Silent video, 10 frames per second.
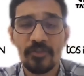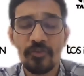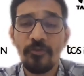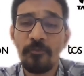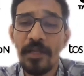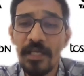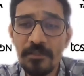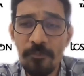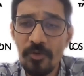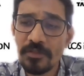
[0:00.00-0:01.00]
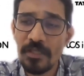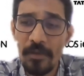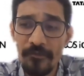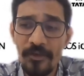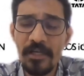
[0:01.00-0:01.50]
So you please put
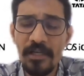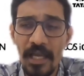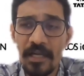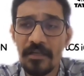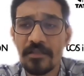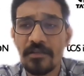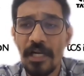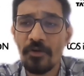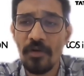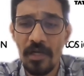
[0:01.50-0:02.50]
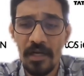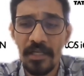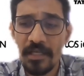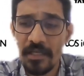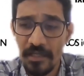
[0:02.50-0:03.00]
some effort and try to
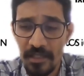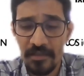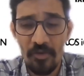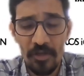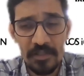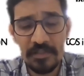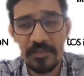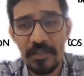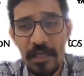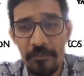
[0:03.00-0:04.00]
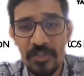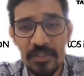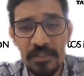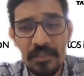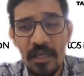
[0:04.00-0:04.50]
learn in all these 3
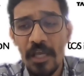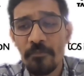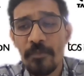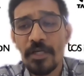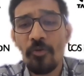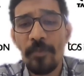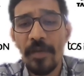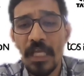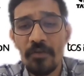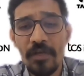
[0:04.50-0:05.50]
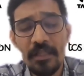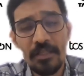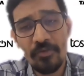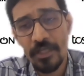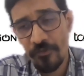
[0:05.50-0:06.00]
dimensions. But to begin with,
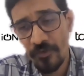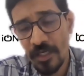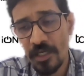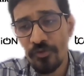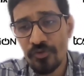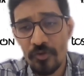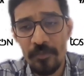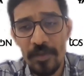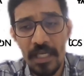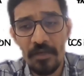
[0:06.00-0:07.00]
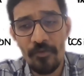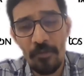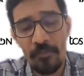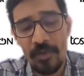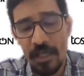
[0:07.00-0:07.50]
you should begin
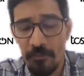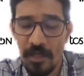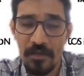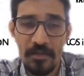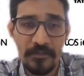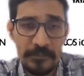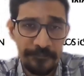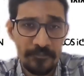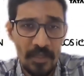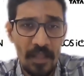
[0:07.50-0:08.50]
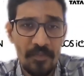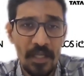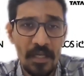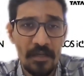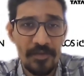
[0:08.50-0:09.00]
from ML and
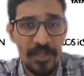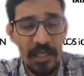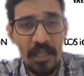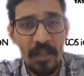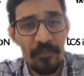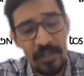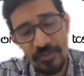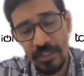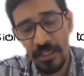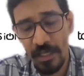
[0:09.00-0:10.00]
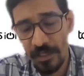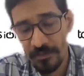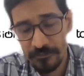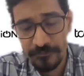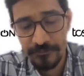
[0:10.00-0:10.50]
then DL and then Gen
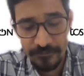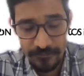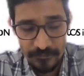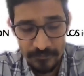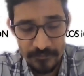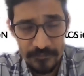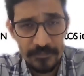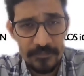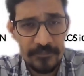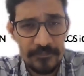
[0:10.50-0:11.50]
AI.